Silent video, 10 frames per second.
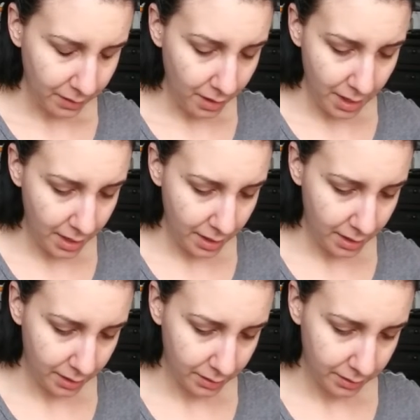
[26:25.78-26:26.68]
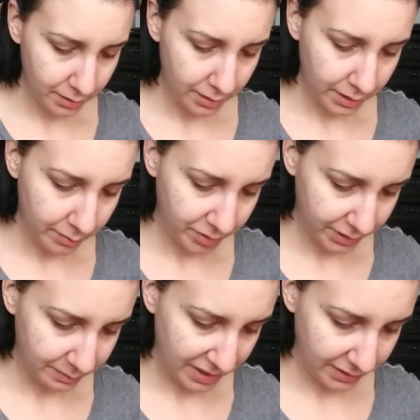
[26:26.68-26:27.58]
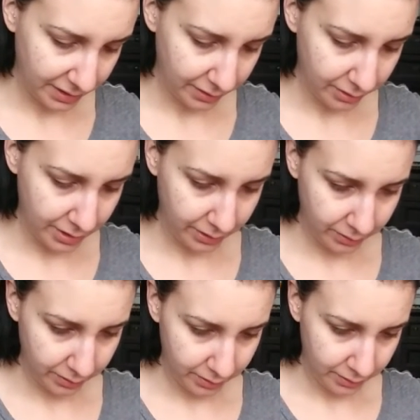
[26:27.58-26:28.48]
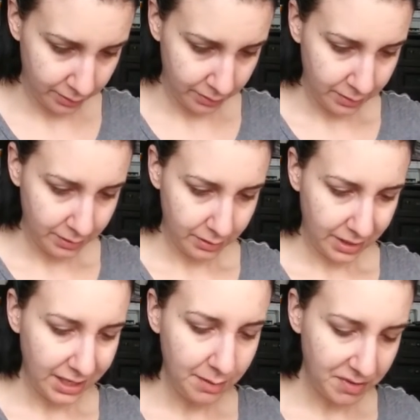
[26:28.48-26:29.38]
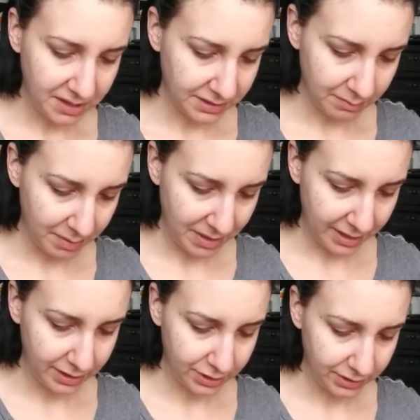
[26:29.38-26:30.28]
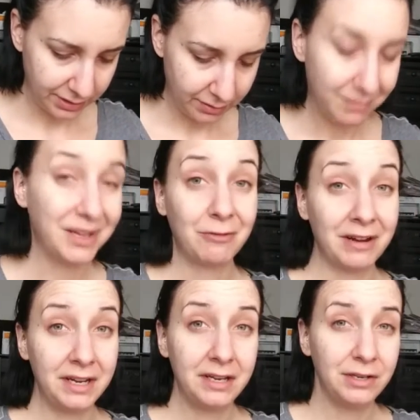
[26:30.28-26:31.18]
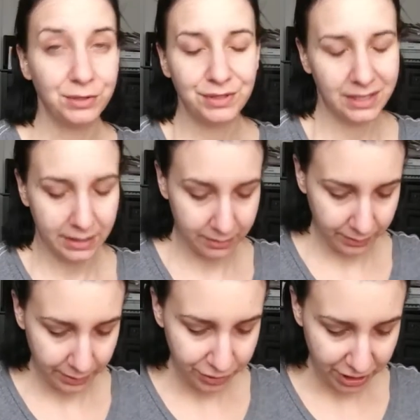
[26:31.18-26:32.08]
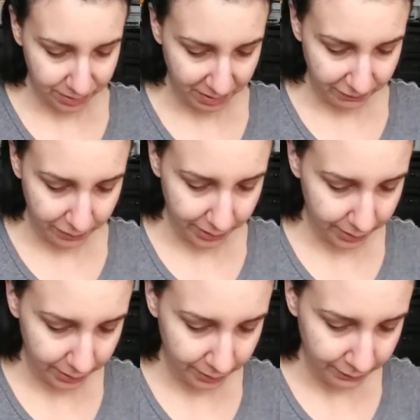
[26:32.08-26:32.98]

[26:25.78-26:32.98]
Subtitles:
I gotta put this back together. Hang on. I keep things in my packages till I'm, like, ready to use it. I don't know. Judge me for it.